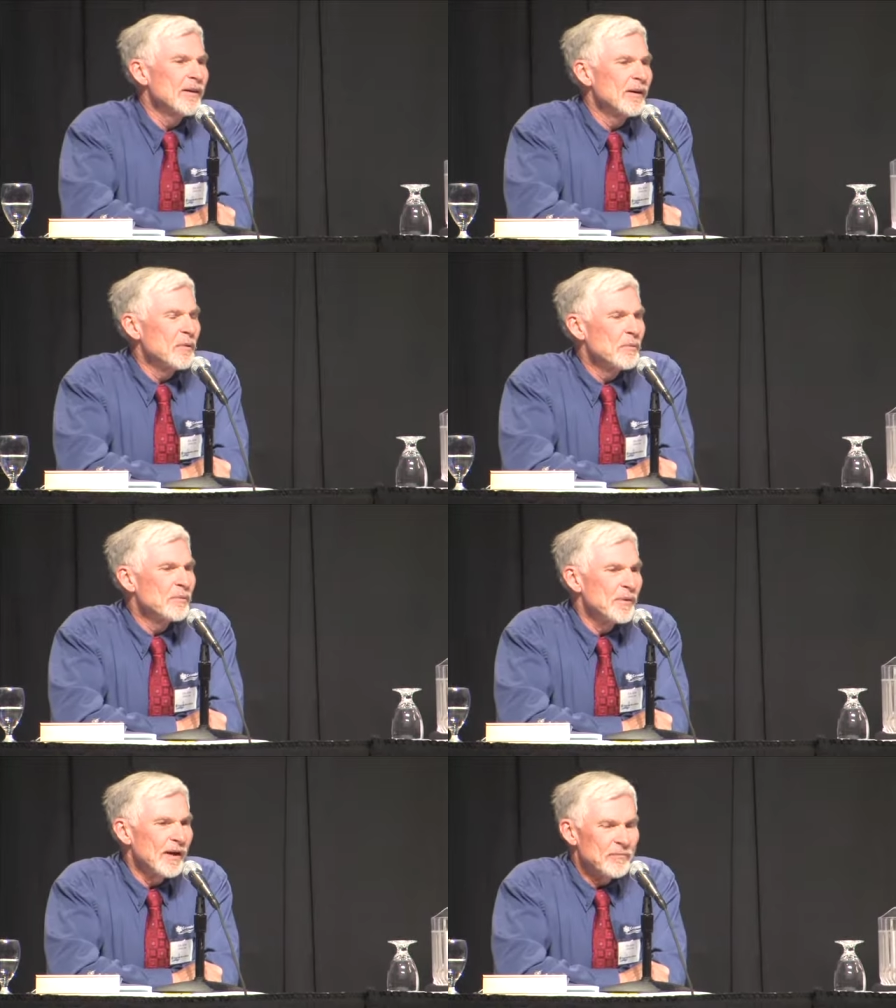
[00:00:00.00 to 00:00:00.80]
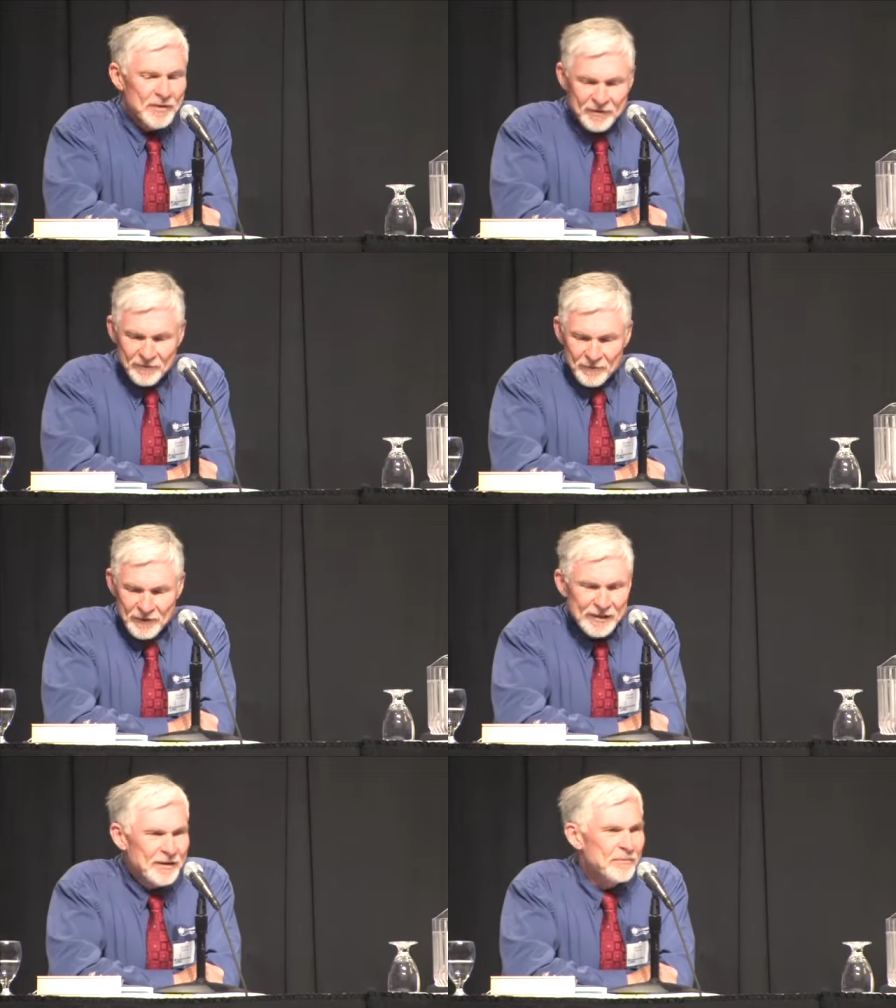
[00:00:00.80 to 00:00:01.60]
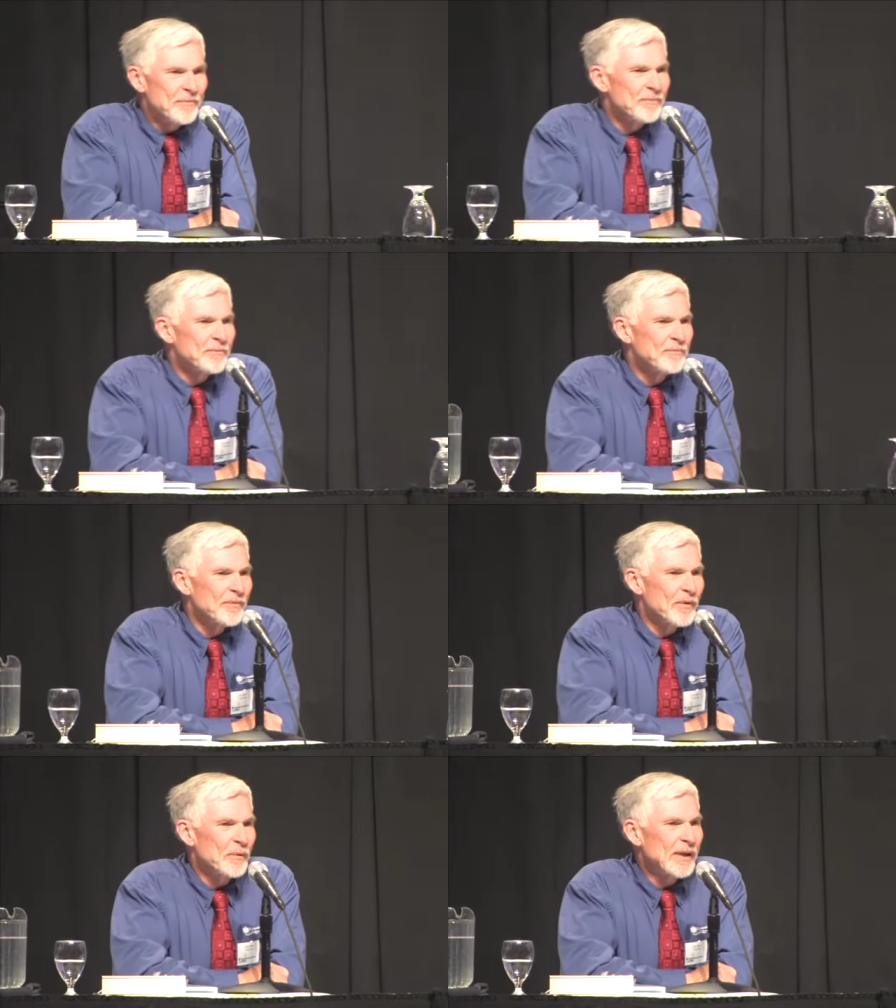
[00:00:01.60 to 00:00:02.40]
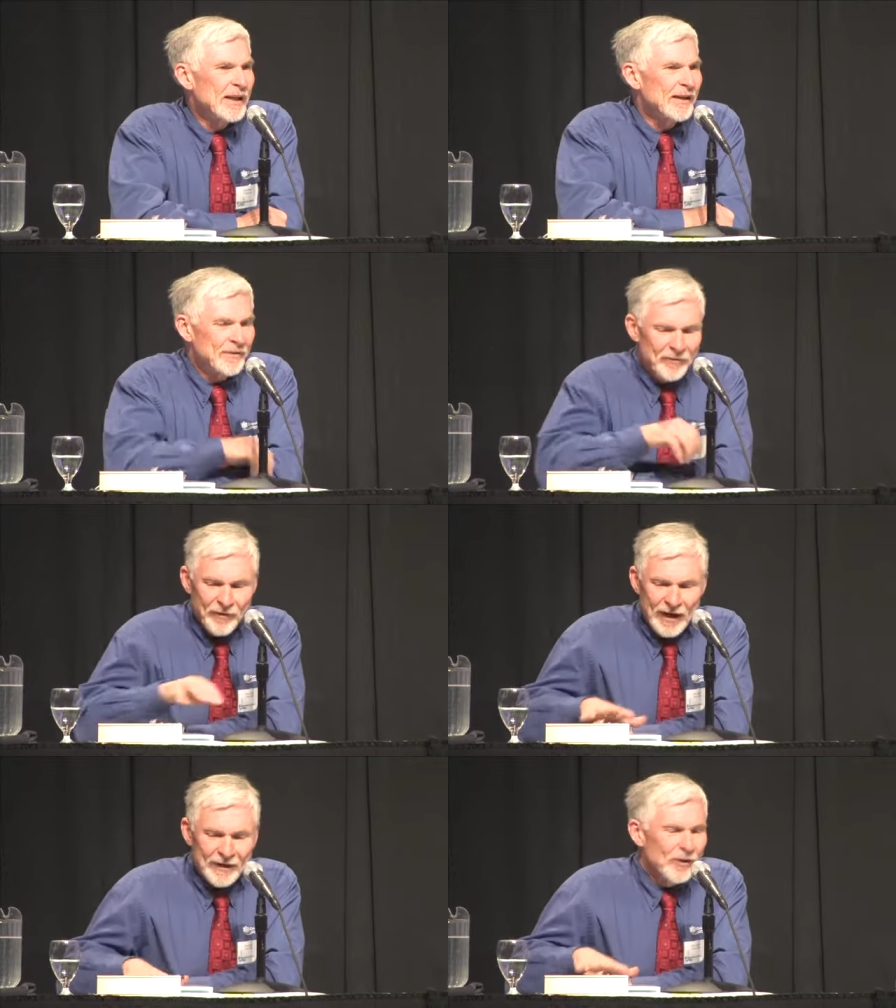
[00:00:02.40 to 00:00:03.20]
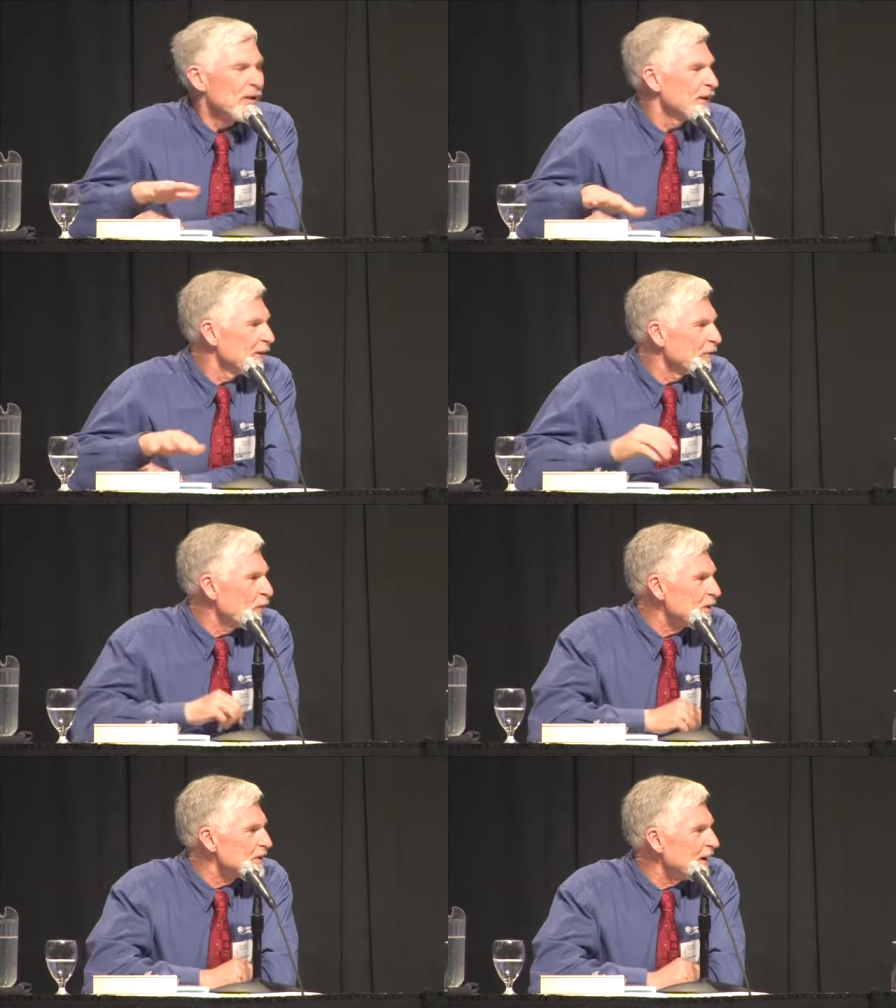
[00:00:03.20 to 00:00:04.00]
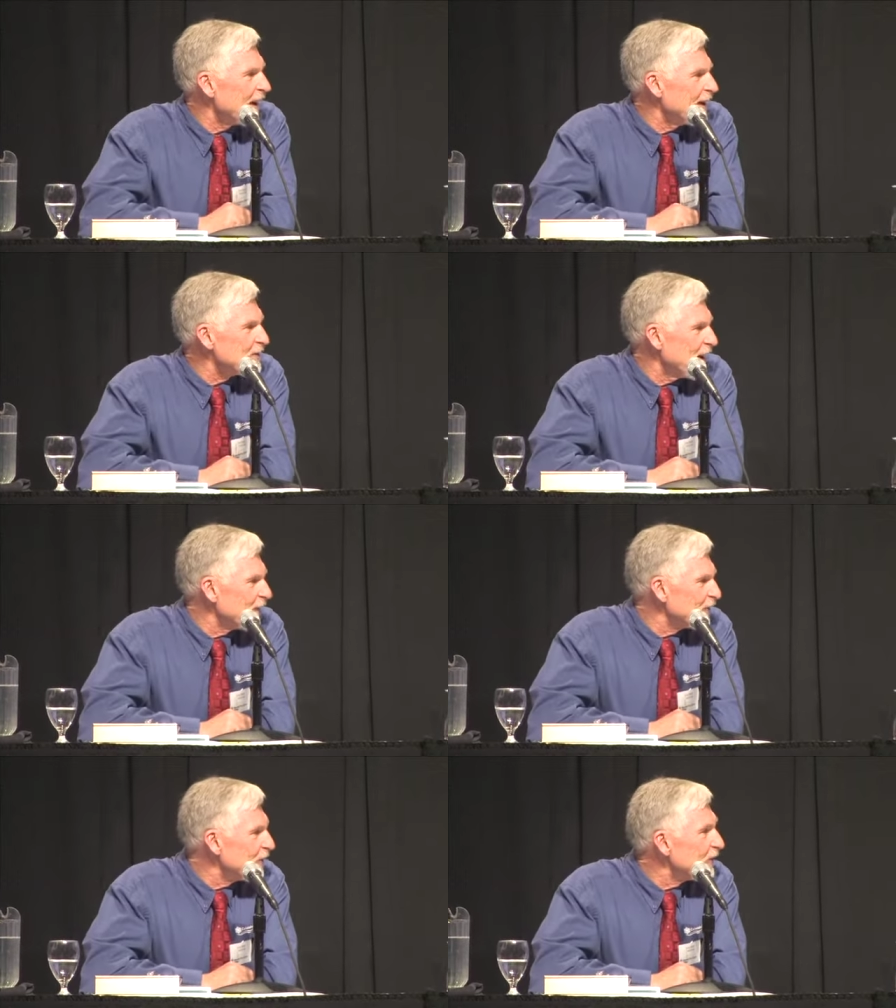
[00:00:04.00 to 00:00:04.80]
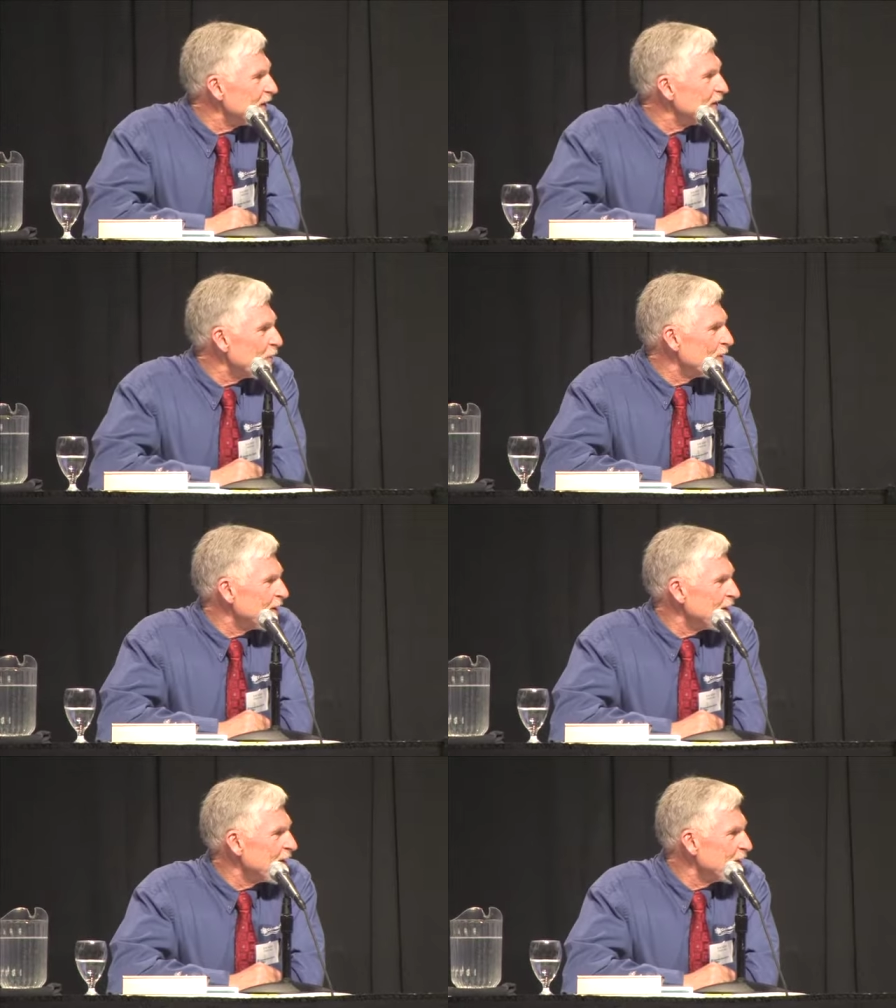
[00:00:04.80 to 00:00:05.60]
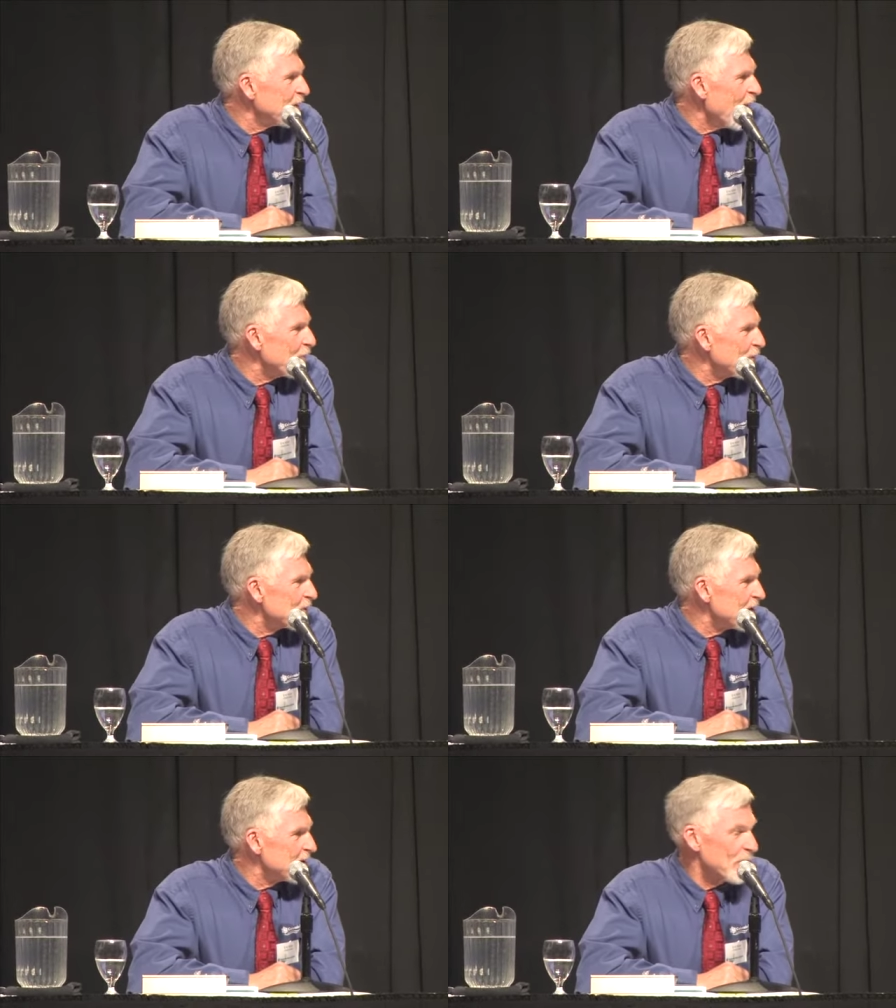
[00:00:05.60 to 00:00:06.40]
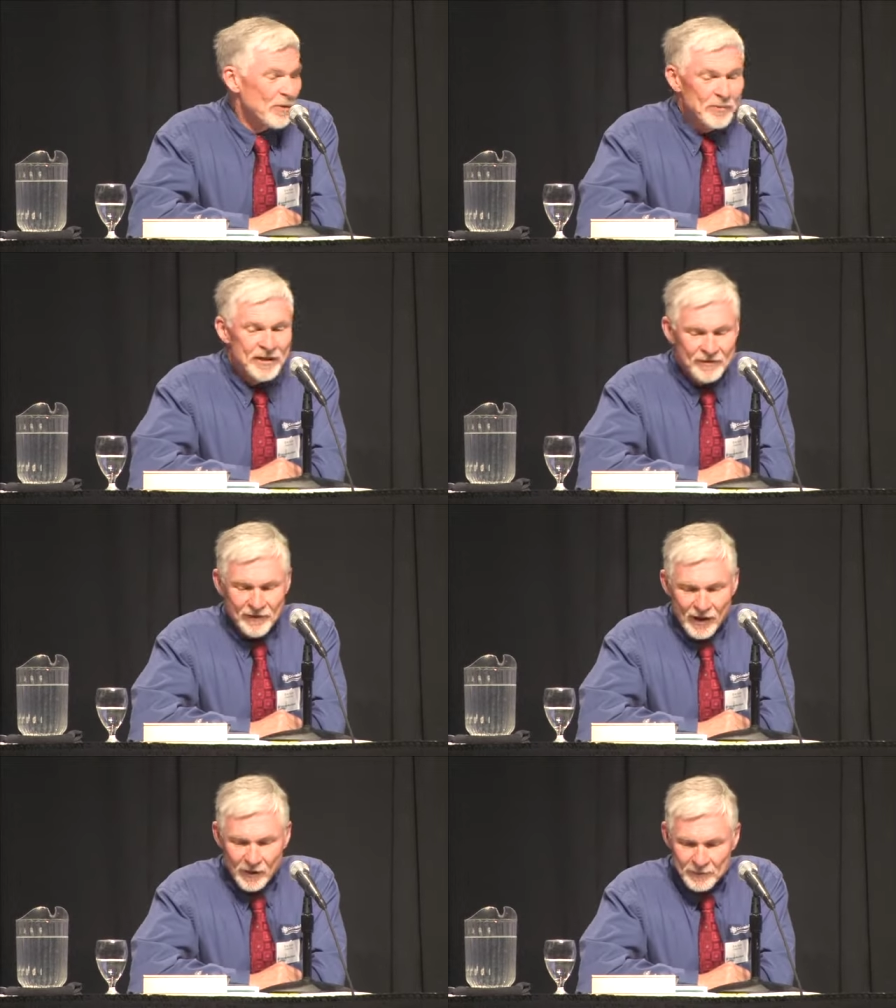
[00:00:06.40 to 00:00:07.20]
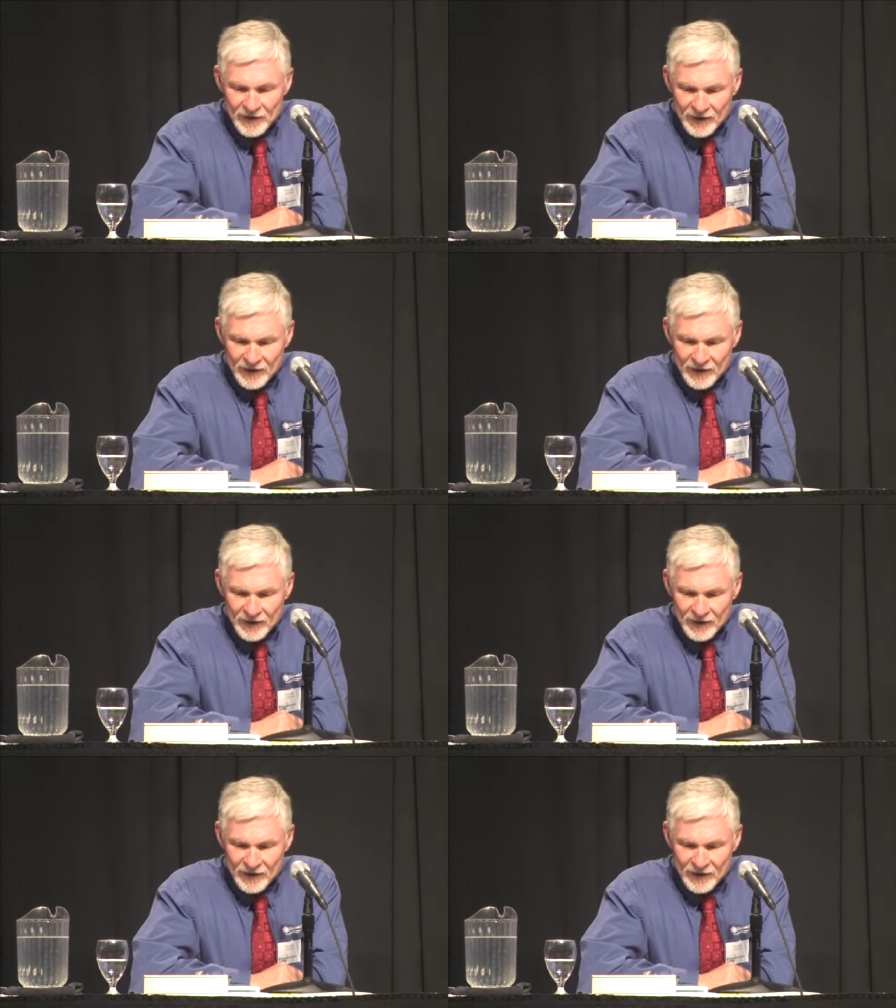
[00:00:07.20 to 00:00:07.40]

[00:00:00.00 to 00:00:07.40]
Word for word: Um, I've been reading reading the final, and of course I had a chance to see some of the uh, chapters as they were being developed.